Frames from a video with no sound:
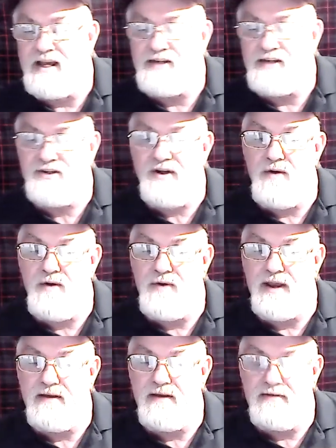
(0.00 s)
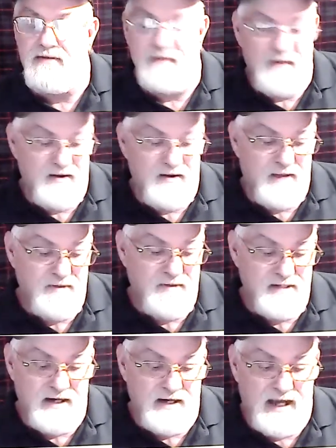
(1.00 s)
Skoda? No, that
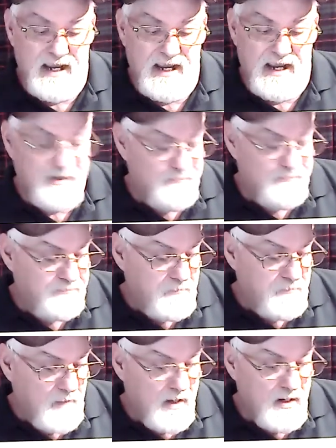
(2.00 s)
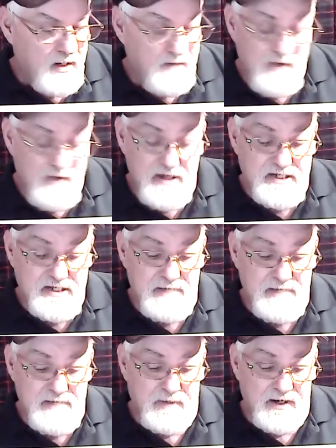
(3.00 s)
wasn't a ladder. Very
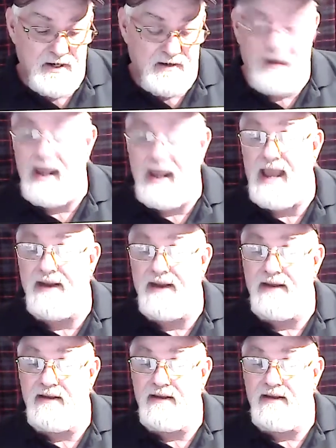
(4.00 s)
similar, wasn't it? A ladder.